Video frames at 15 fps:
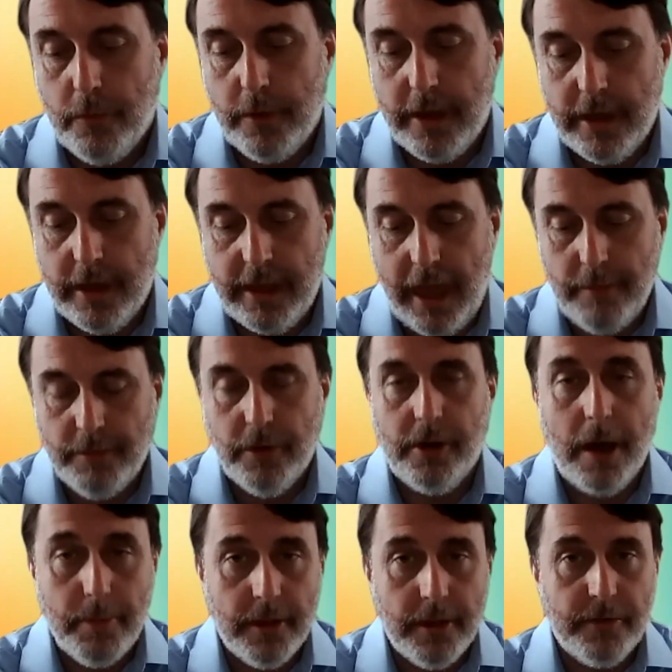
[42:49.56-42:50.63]
we came to a
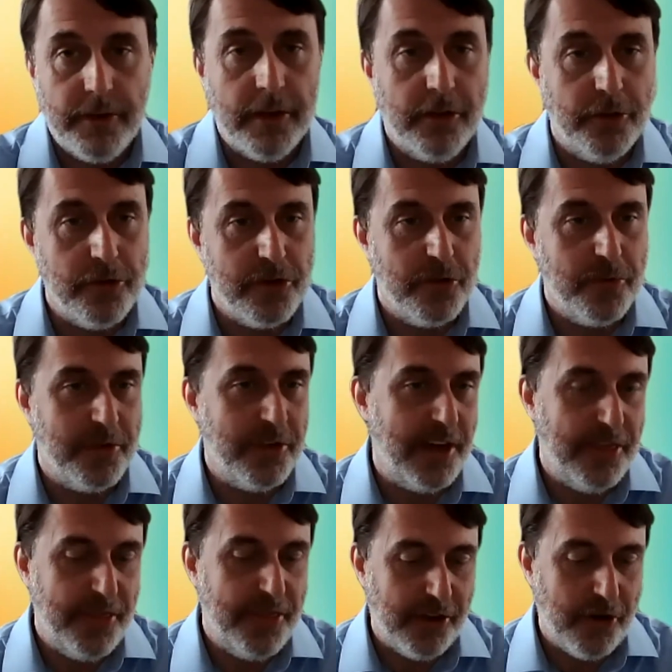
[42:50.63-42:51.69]
couple of conclusions, which I
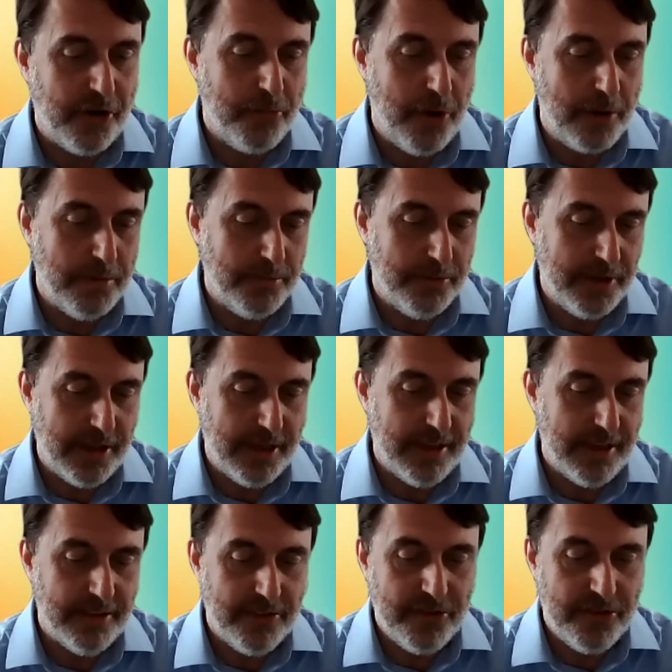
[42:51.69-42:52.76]
think are
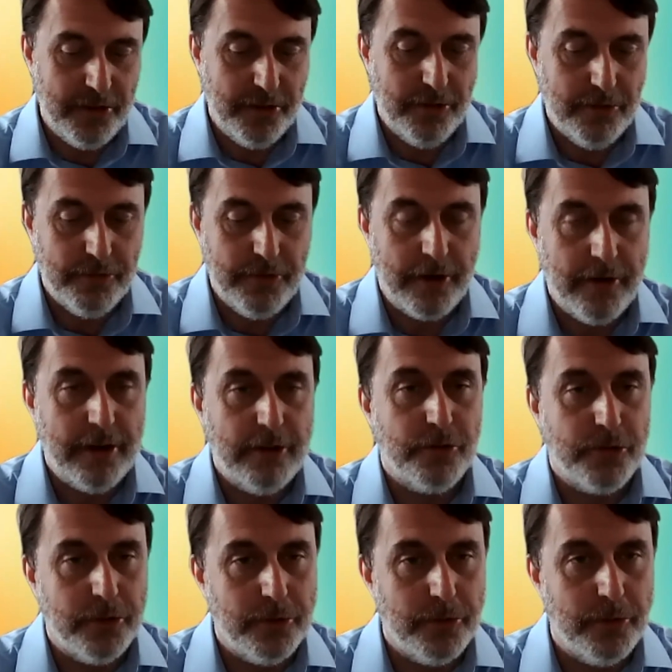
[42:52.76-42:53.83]
probably still very
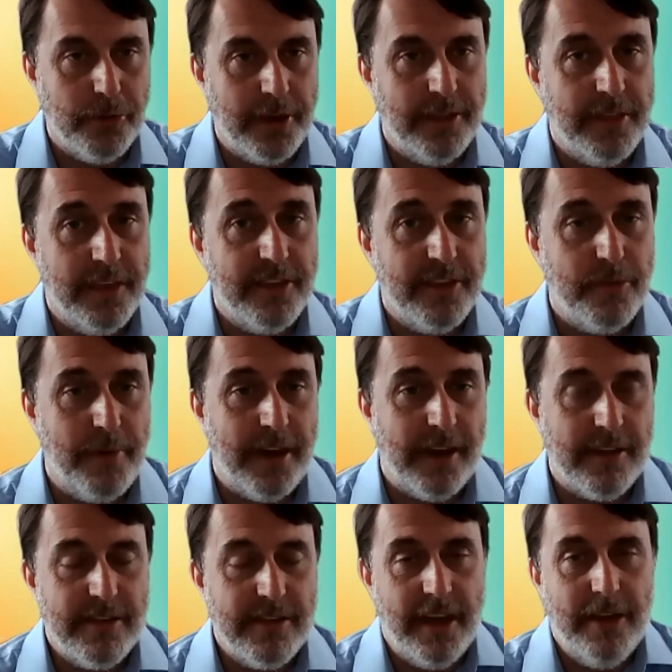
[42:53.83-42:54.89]
true in this
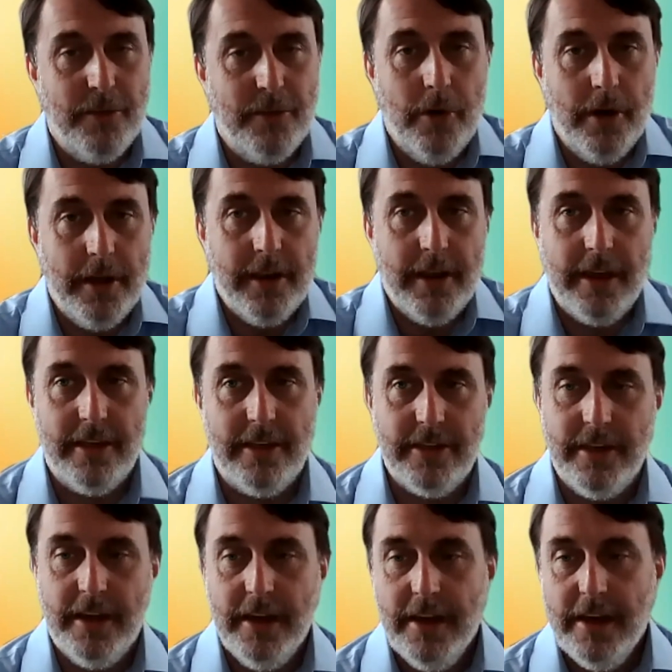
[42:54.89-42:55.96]
space. And one
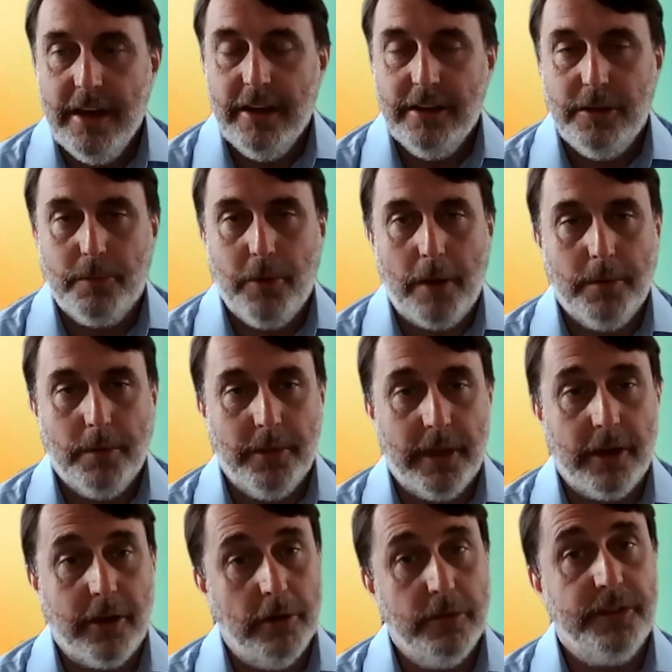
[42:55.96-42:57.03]
is to probably
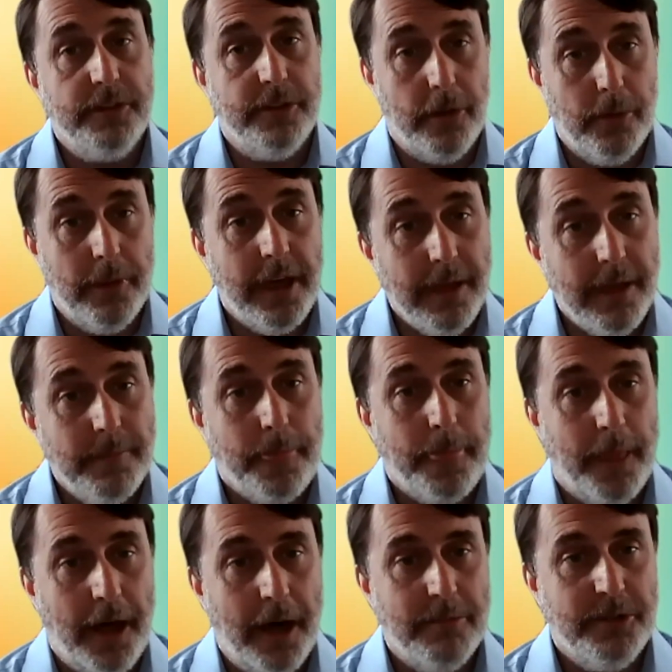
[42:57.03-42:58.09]
go slowly,
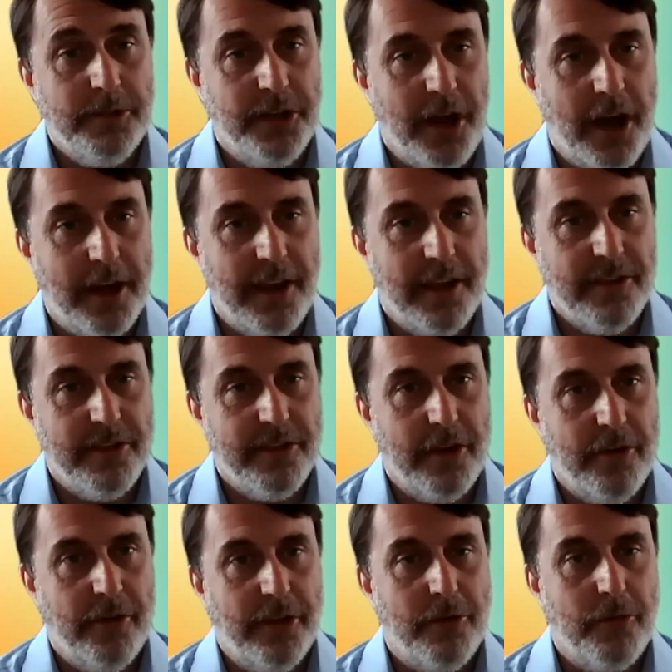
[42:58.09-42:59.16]
to not
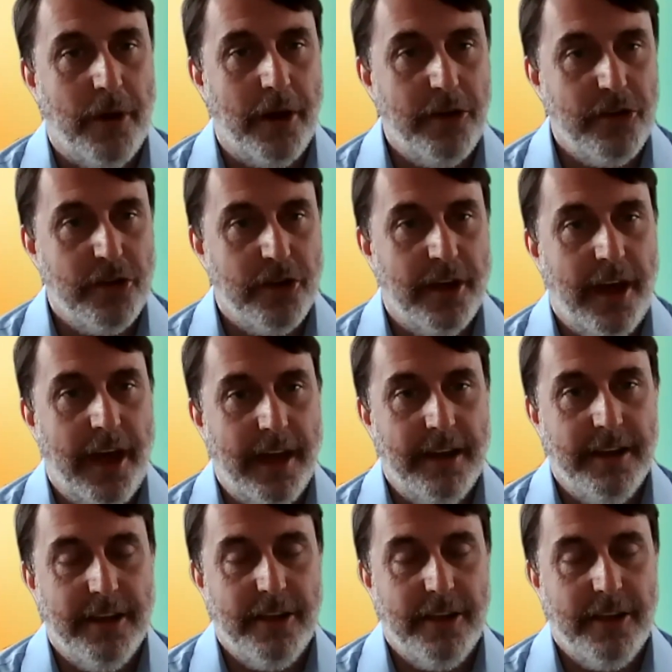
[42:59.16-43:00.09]
necessarily rush, and